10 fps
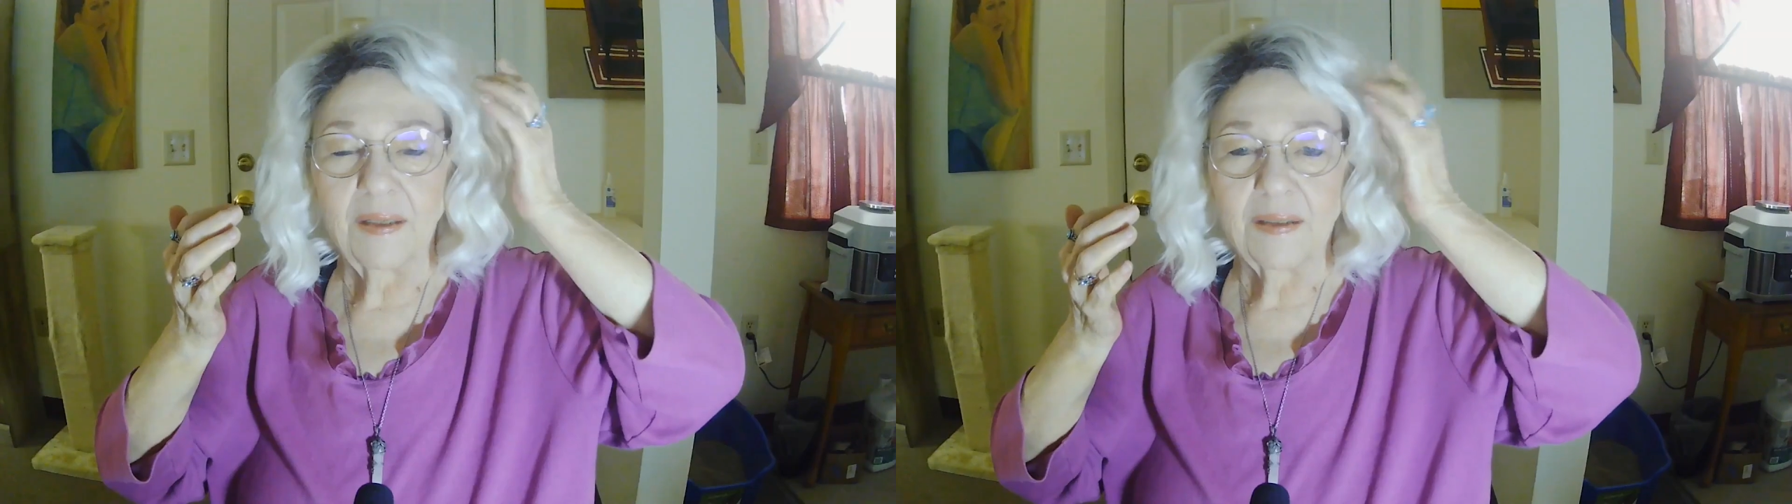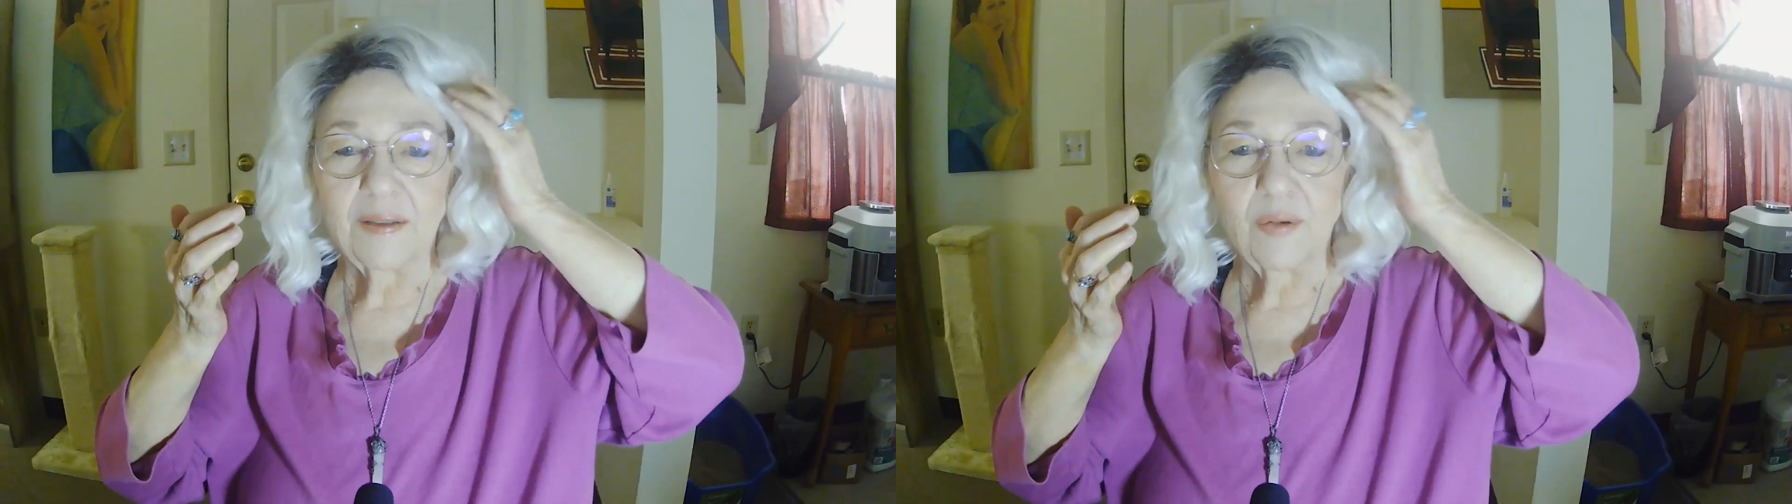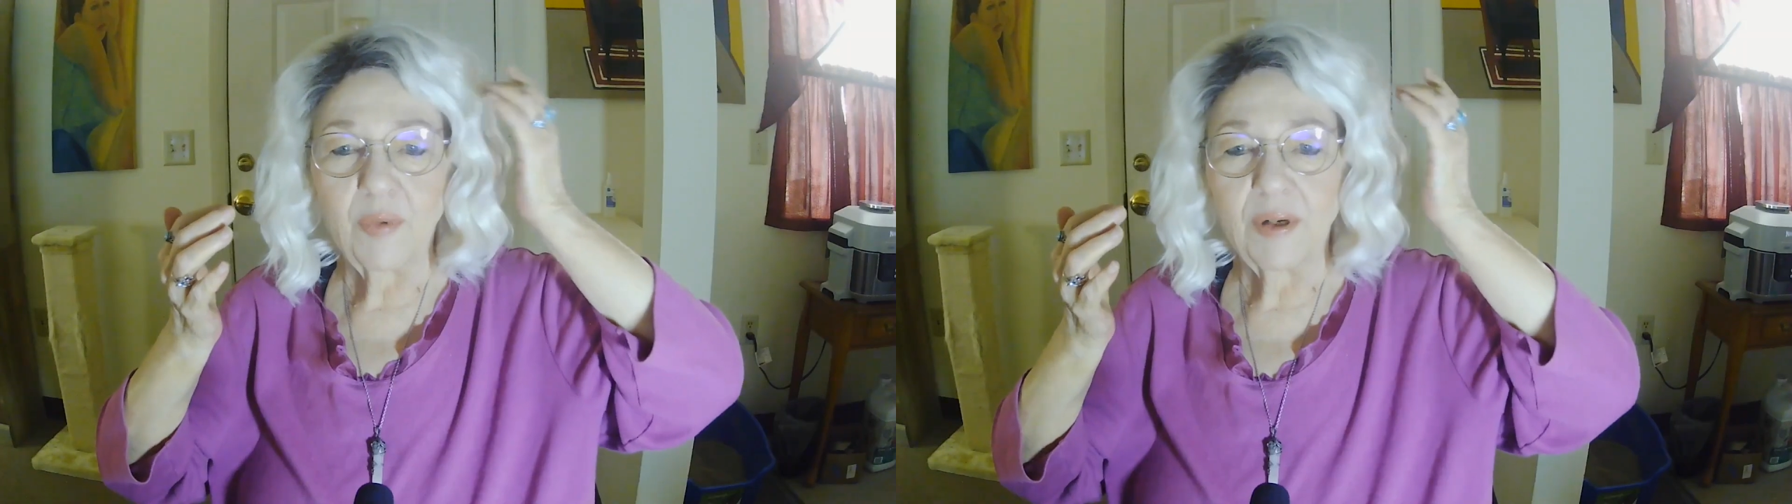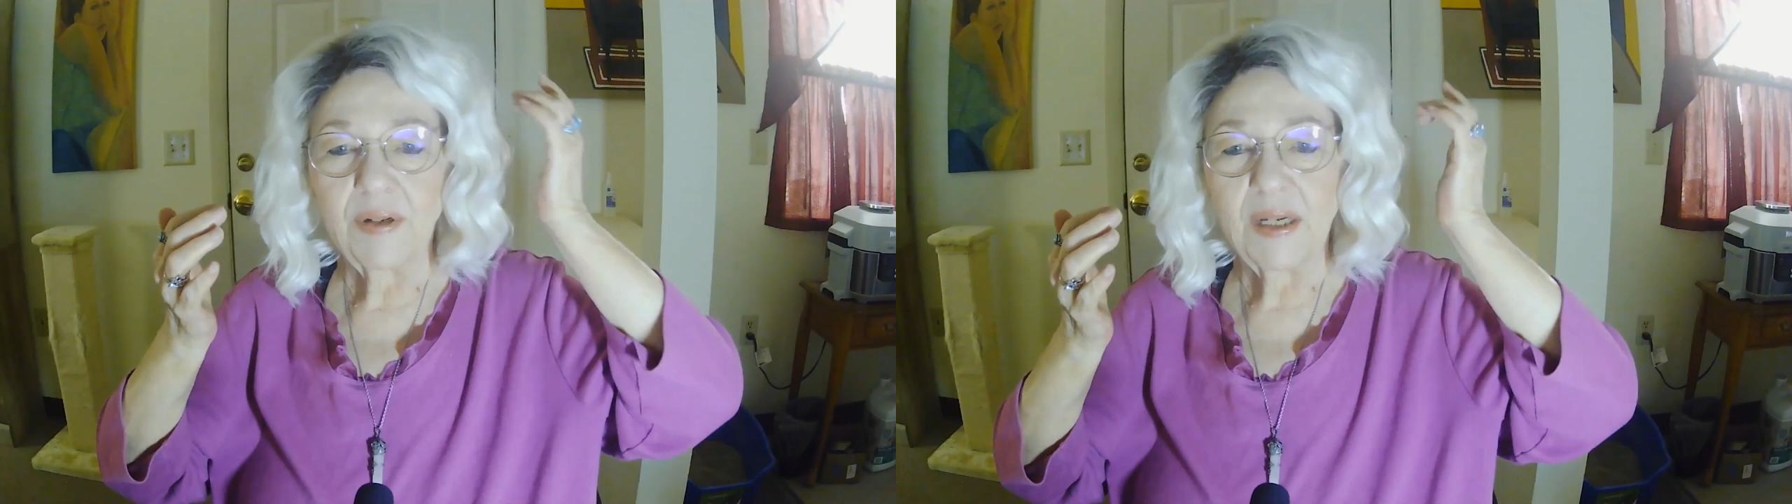to where